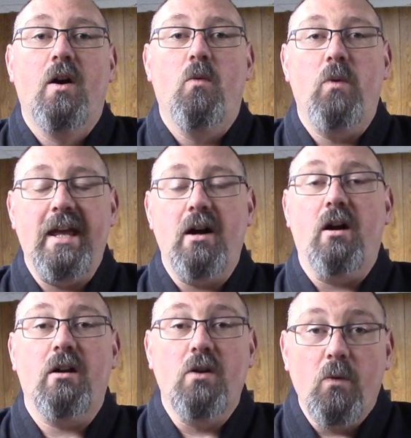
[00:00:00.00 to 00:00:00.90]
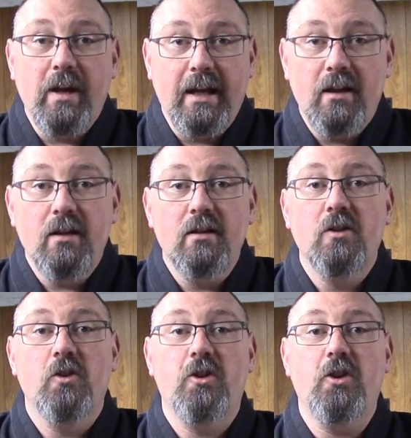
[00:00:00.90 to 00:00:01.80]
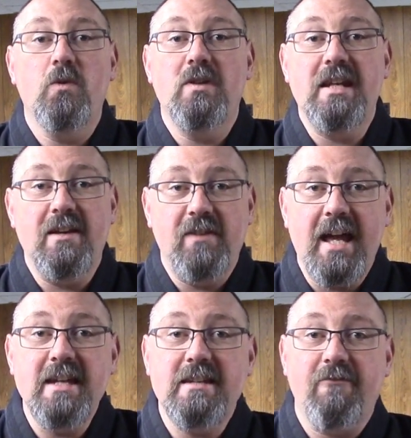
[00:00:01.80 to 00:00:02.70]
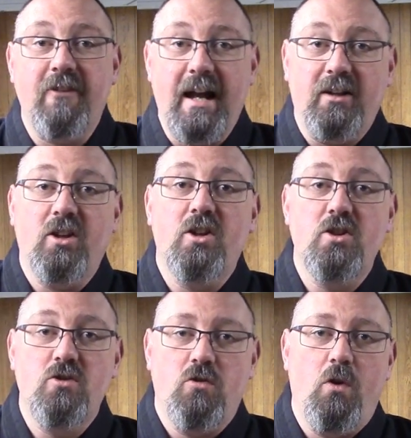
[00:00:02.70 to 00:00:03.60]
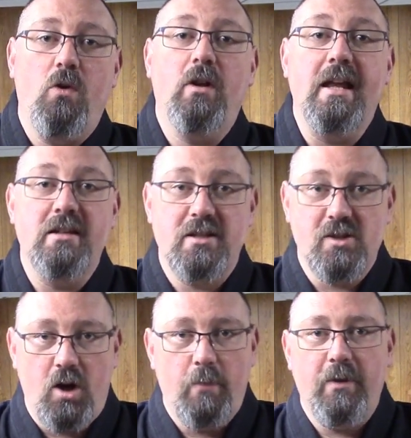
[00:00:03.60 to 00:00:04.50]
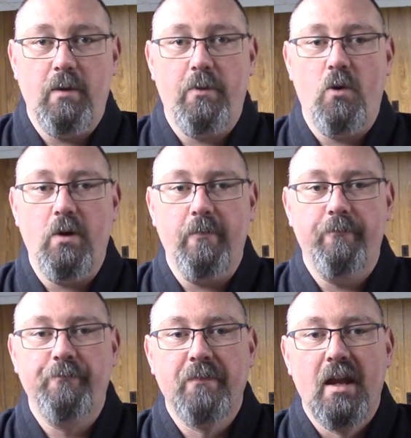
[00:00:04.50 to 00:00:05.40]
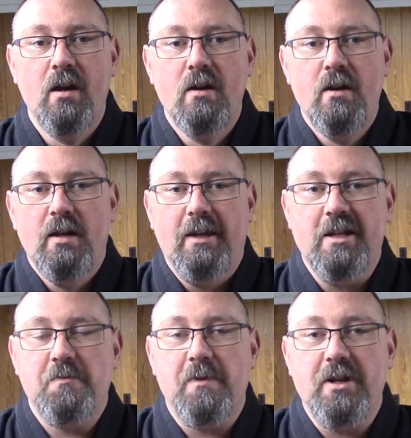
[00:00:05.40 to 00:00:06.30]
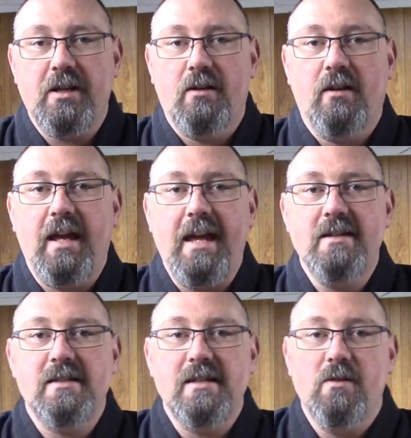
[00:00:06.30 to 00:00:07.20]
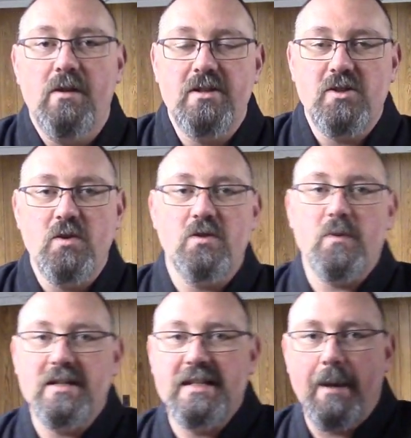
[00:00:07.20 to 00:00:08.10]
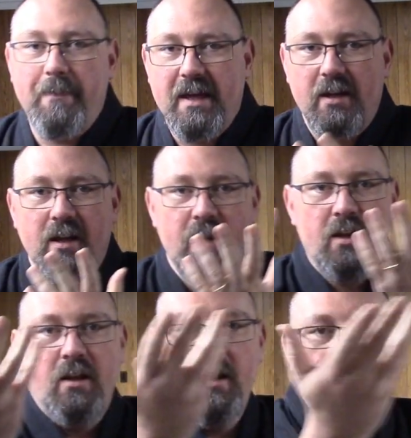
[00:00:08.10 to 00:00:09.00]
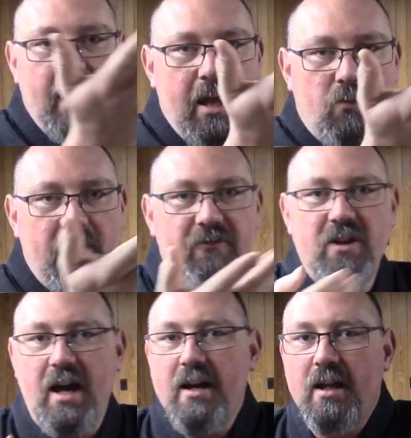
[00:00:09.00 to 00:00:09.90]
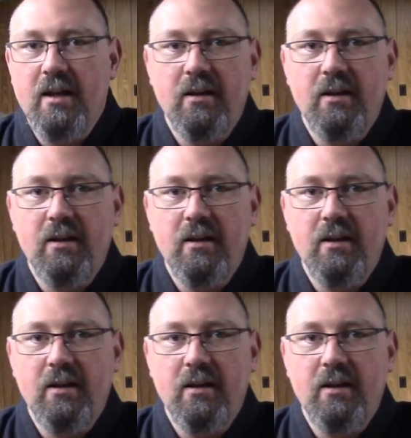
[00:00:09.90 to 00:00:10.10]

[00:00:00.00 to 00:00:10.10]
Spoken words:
we are going to deviate, deflect, control, and disarm the opponent. In this particular case, as soon as we step in and we've done